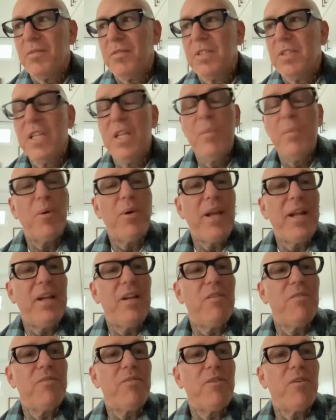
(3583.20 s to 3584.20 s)

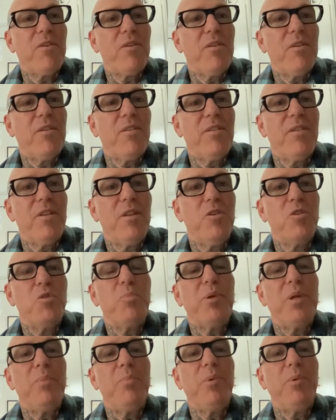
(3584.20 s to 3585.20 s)
liberating for those
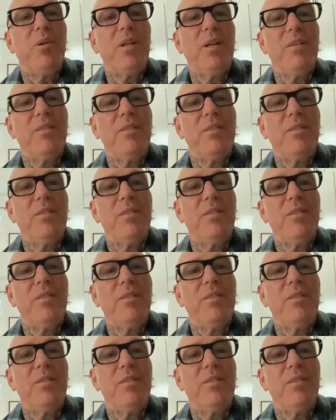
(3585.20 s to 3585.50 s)
people